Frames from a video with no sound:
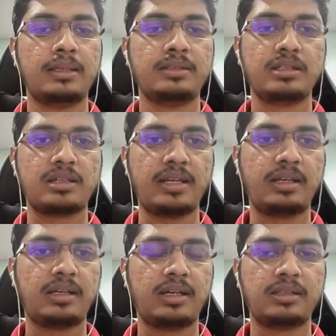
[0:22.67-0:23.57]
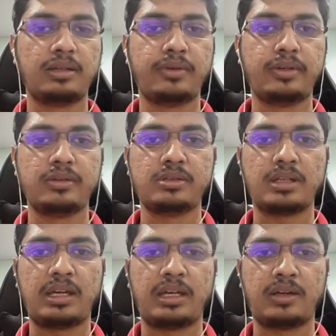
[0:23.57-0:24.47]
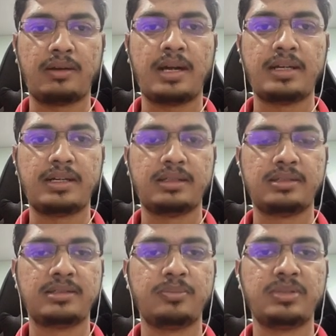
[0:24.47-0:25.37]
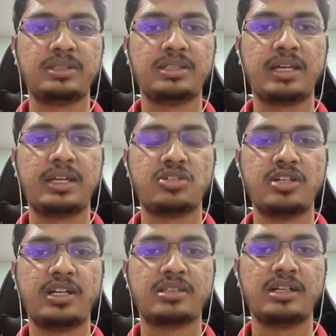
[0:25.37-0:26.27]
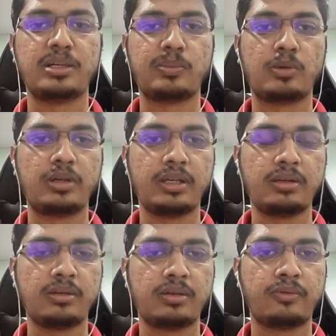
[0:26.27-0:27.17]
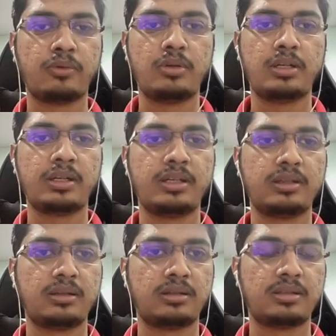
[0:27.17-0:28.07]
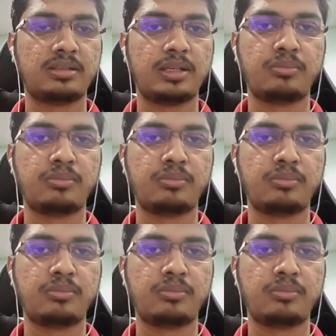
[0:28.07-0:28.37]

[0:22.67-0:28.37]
Just like other videos, I have added this TPC H dataset reporting folder in the same